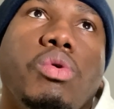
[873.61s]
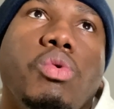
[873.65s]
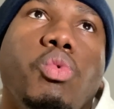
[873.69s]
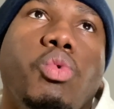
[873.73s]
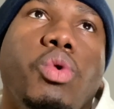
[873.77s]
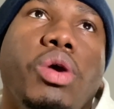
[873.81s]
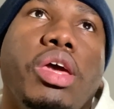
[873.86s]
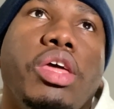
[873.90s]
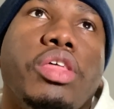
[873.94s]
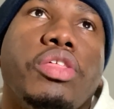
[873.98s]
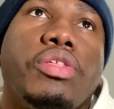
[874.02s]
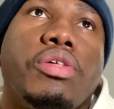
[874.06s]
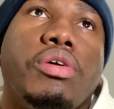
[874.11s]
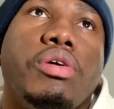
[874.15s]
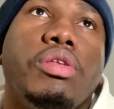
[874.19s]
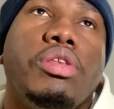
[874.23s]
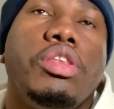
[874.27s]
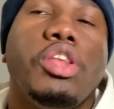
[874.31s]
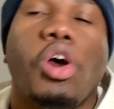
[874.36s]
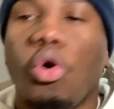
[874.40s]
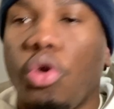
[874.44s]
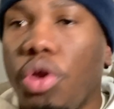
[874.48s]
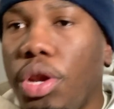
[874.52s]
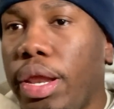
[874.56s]
with
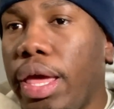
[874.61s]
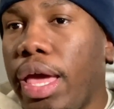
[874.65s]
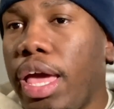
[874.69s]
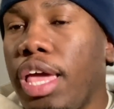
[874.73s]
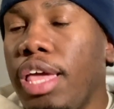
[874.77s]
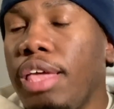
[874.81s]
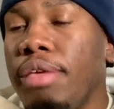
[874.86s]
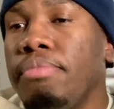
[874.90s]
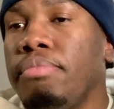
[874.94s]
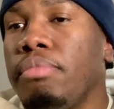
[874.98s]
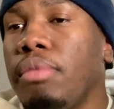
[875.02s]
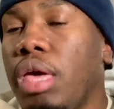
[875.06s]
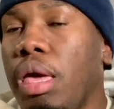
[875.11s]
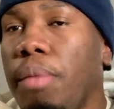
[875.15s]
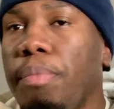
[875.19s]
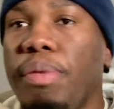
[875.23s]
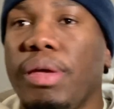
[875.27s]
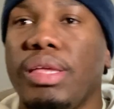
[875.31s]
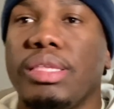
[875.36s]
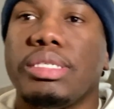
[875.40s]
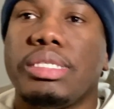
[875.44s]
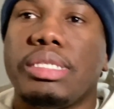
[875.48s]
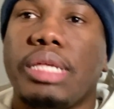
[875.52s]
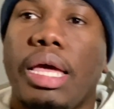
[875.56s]
Notre Dame and
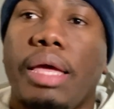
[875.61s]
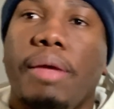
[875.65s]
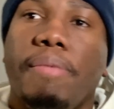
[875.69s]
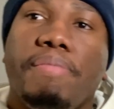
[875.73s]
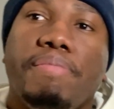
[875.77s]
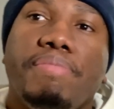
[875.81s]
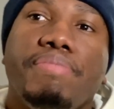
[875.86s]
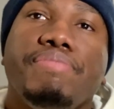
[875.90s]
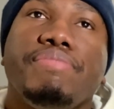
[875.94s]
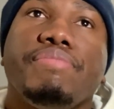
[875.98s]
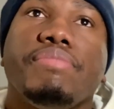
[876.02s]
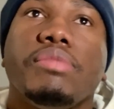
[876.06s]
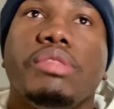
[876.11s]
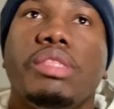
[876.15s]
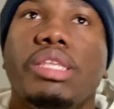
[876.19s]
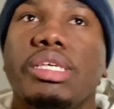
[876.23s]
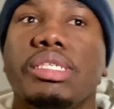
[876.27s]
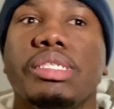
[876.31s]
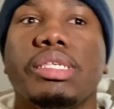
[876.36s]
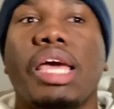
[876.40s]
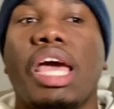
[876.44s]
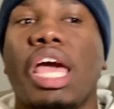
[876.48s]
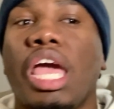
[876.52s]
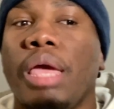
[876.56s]
Penn State,
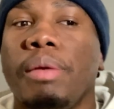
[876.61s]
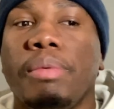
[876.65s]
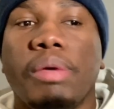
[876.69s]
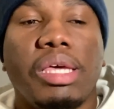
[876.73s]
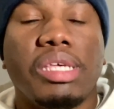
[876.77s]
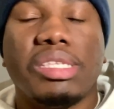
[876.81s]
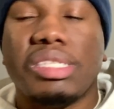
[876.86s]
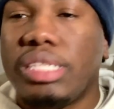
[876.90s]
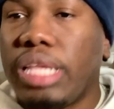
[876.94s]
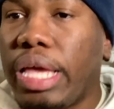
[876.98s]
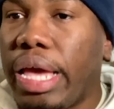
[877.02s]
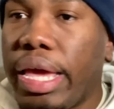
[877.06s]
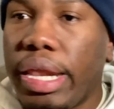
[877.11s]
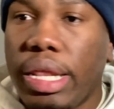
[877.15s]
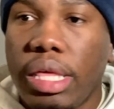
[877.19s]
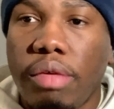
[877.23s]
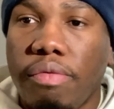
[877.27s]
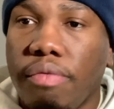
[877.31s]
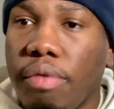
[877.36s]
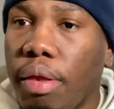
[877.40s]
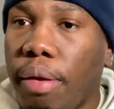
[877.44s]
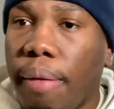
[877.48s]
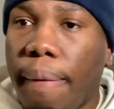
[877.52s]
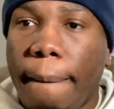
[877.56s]
this game is dead
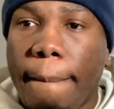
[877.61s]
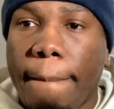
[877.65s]
even.